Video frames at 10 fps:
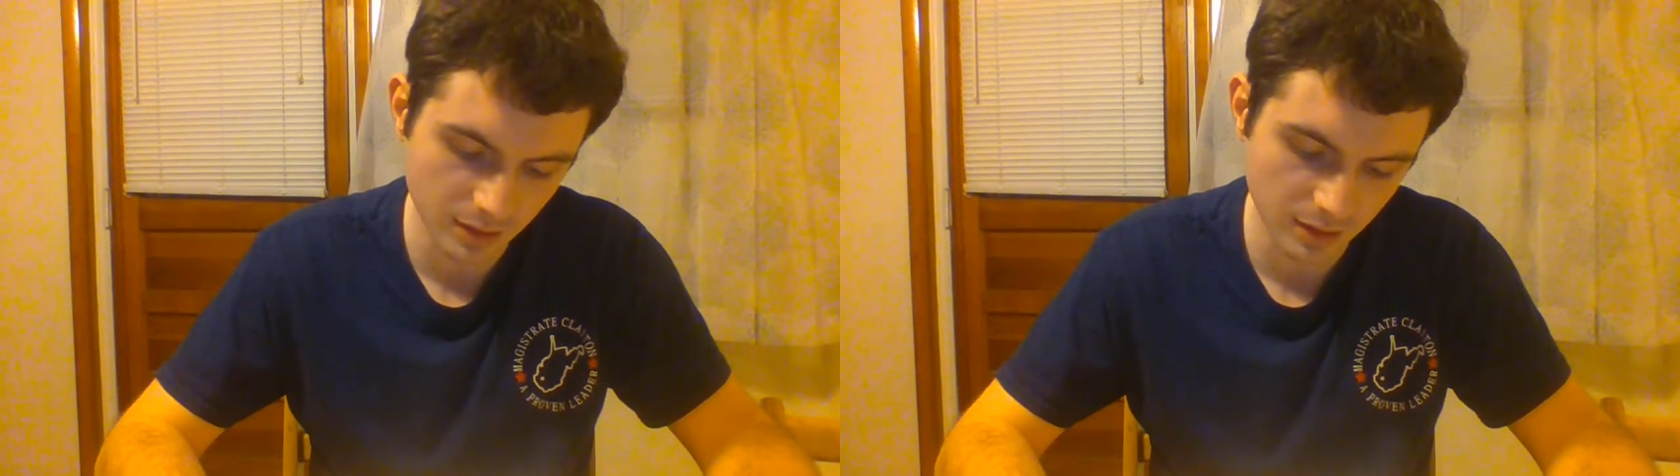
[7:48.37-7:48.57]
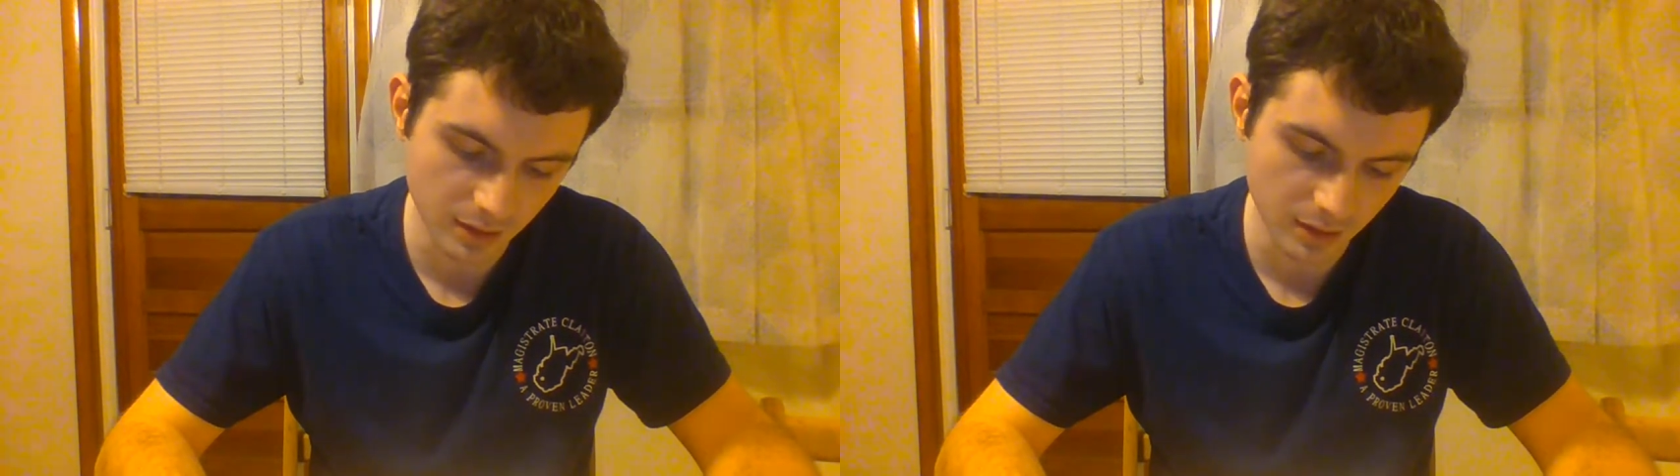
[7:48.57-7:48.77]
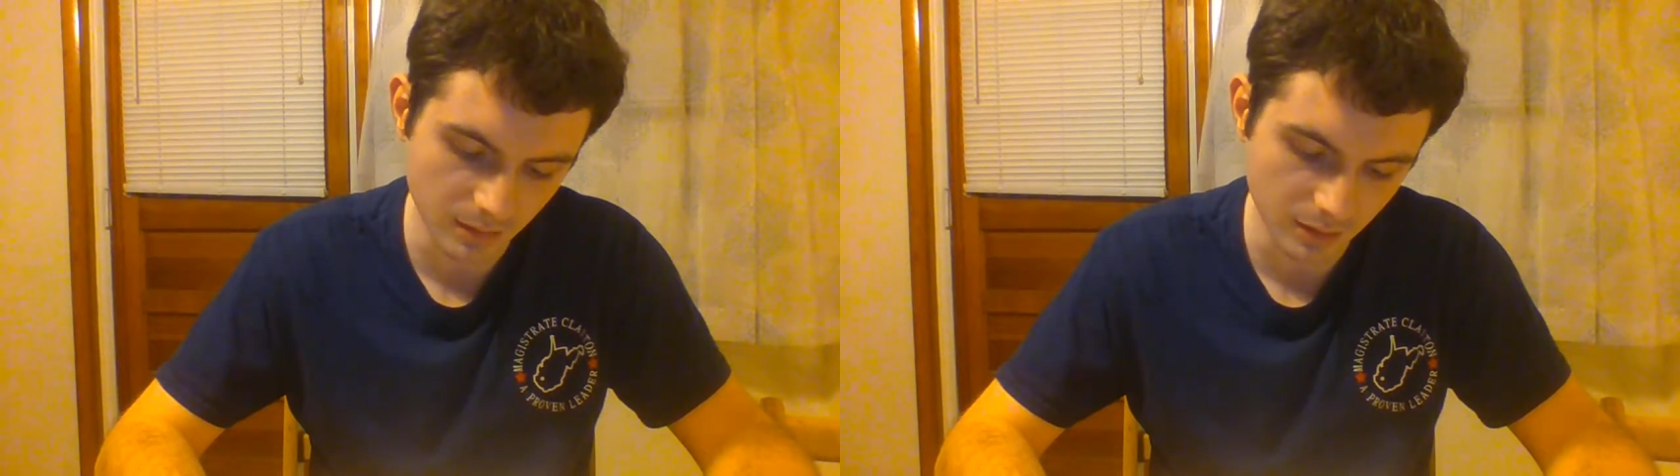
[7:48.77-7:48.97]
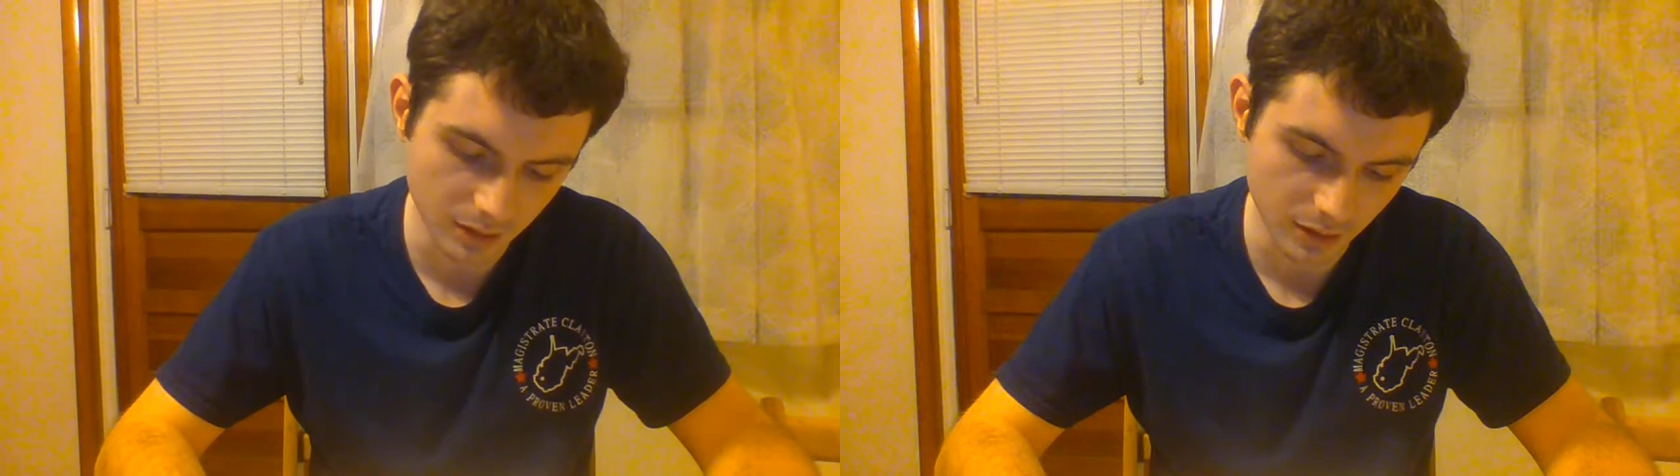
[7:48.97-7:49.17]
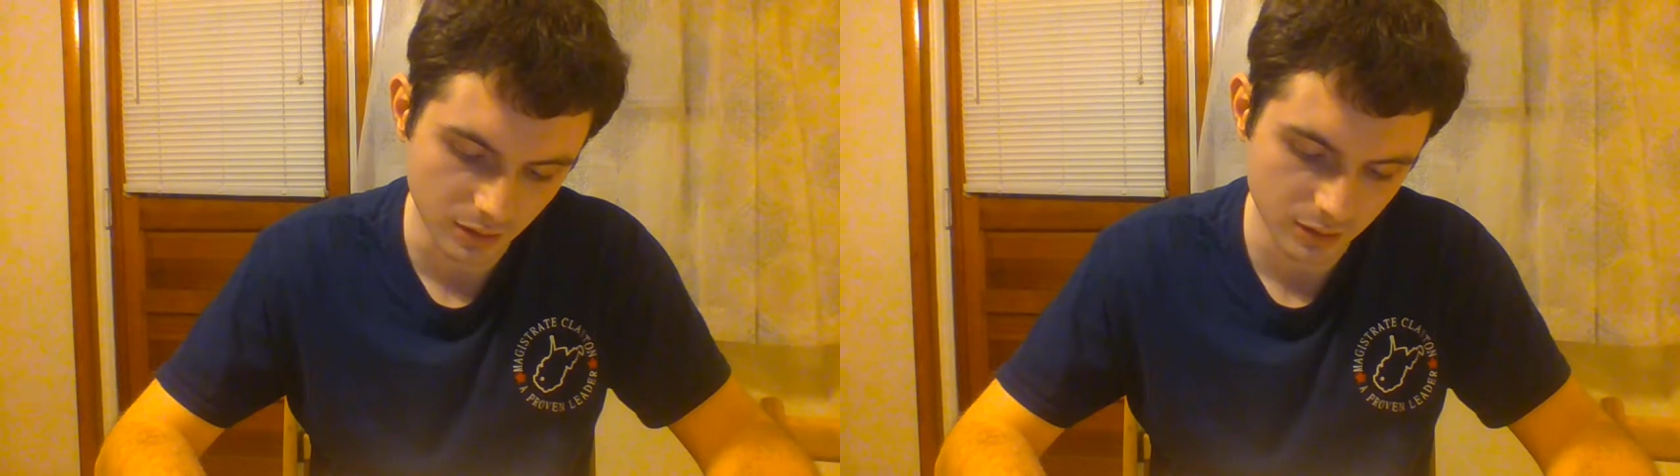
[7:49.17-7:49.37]
in the
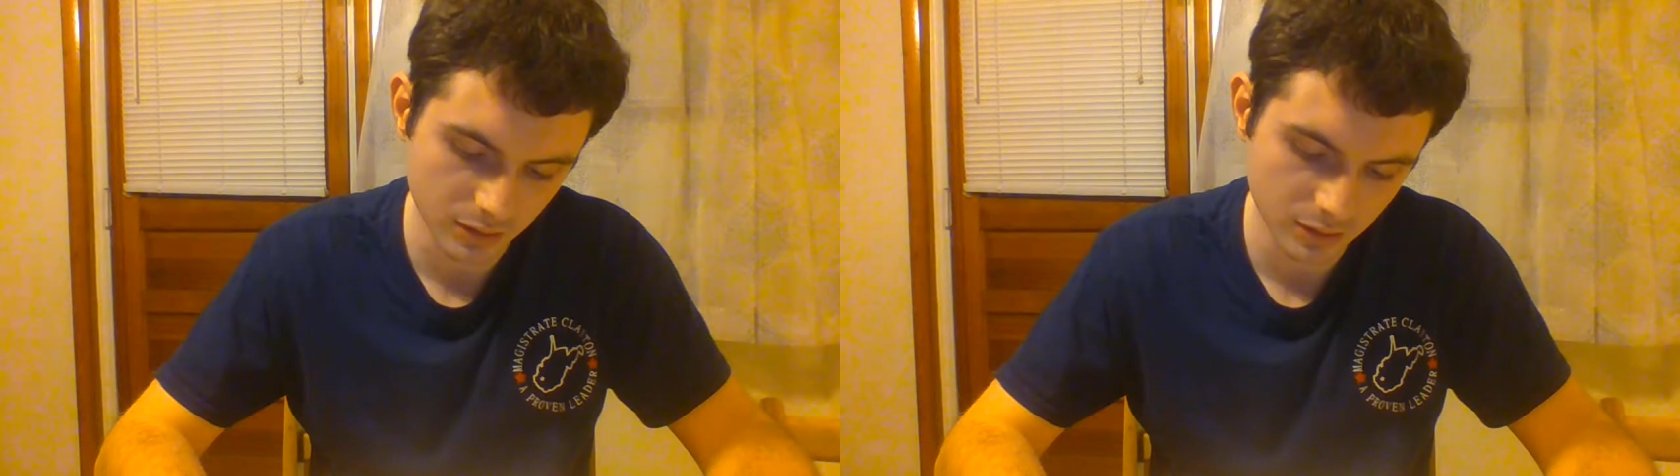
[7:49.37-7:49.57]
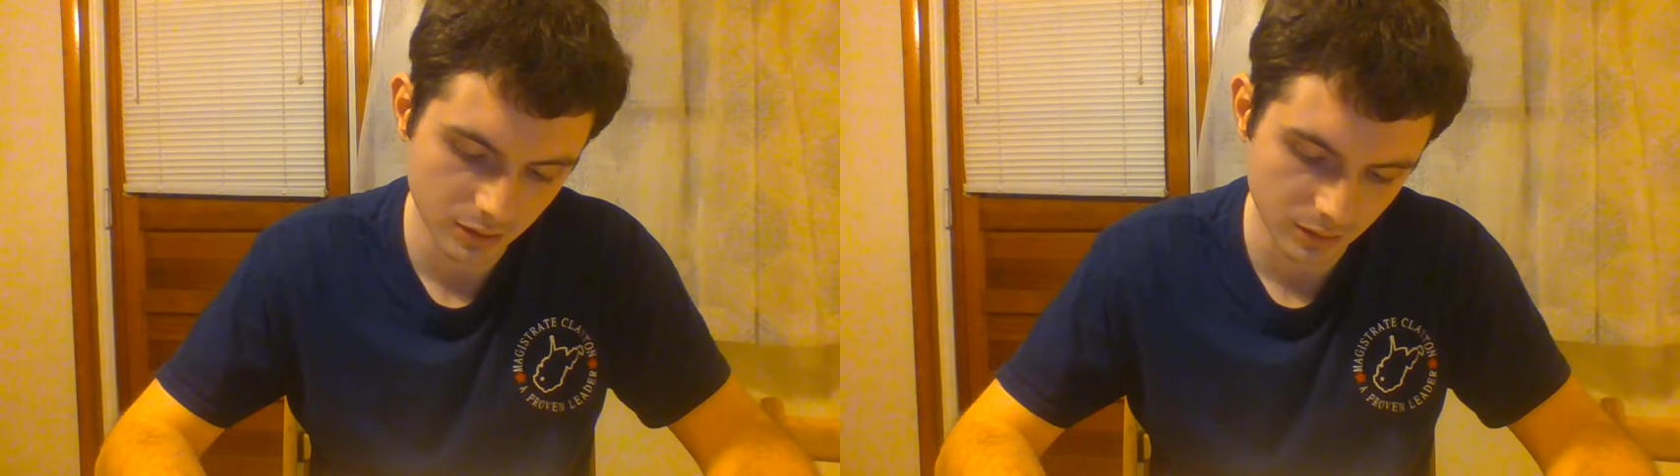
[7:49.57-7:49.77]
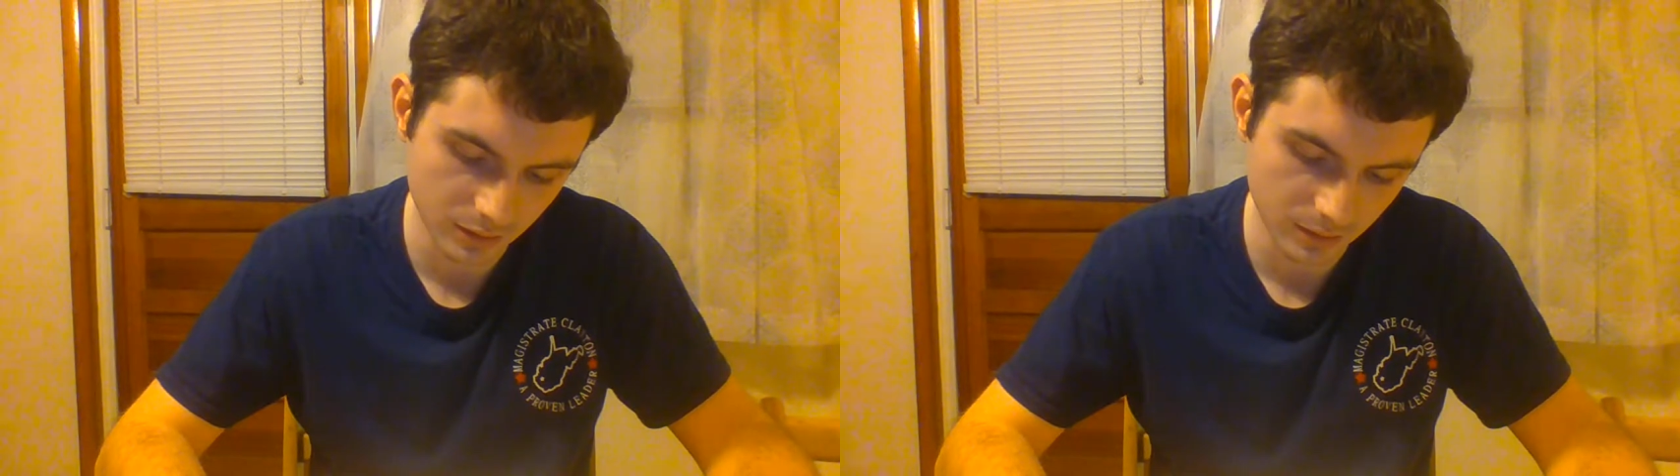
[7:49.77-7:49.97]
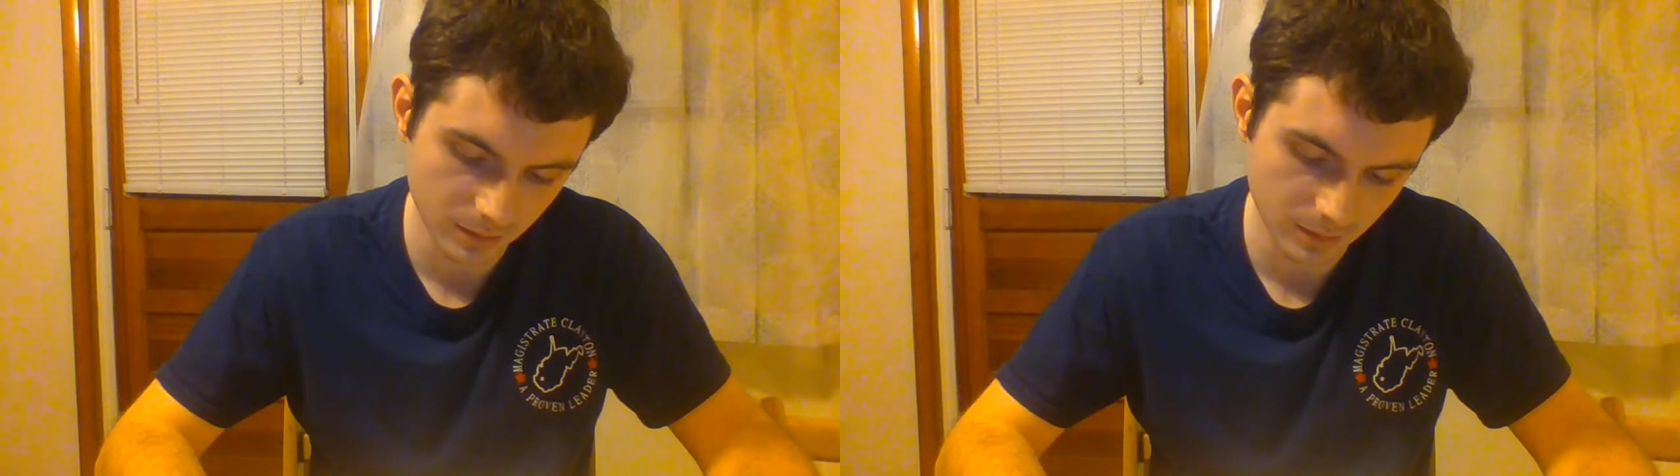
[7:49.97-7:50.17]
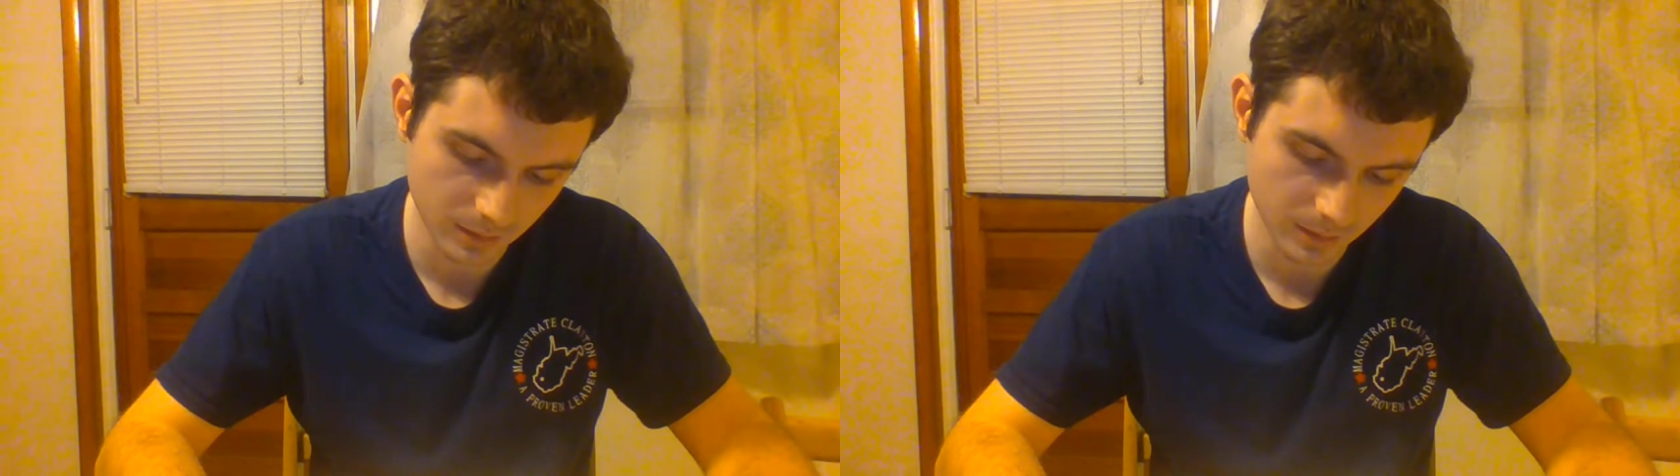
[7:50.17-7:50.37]
maternal serum.